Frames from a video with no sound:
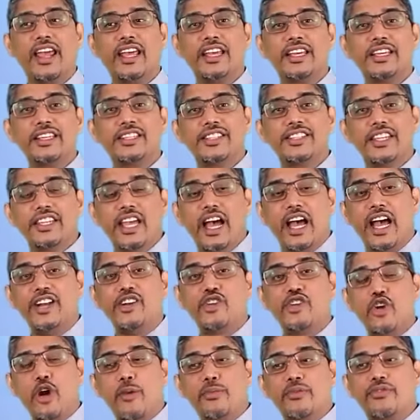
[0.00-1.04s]
See, I
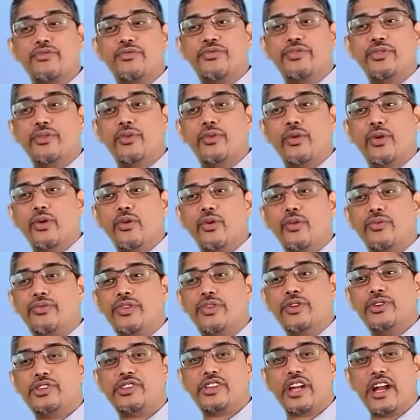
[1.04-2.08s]
dropped
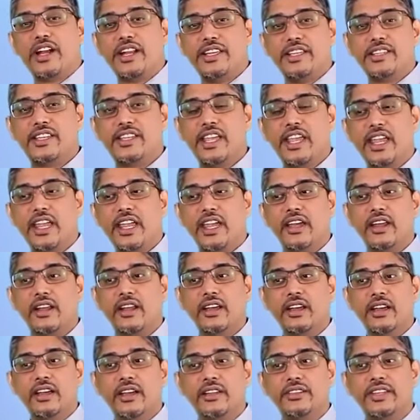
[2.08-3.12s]
few studies here,
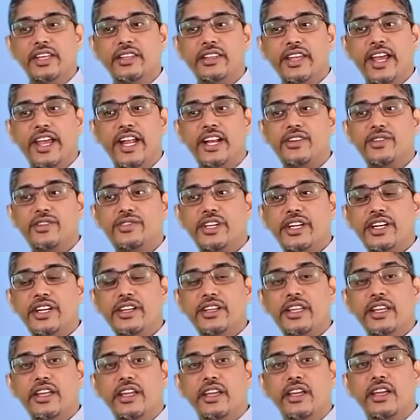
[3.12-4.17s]
then the
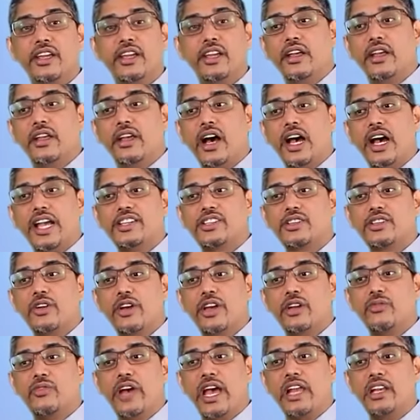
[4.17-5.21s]
heterogeneity
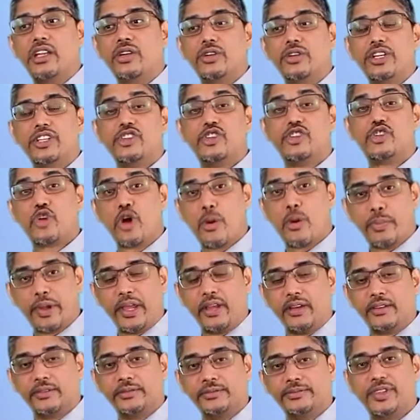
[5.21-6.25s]
I-square value is
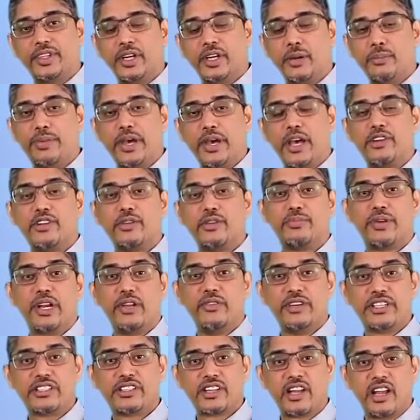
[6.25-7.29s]
dropping compared to
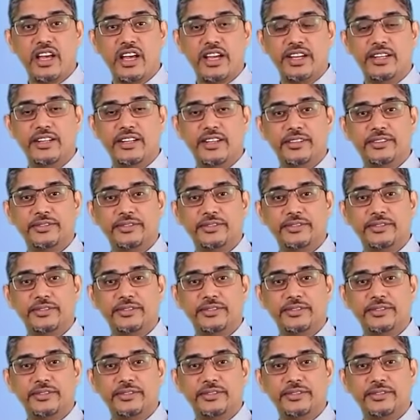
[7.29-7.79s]
previous slide.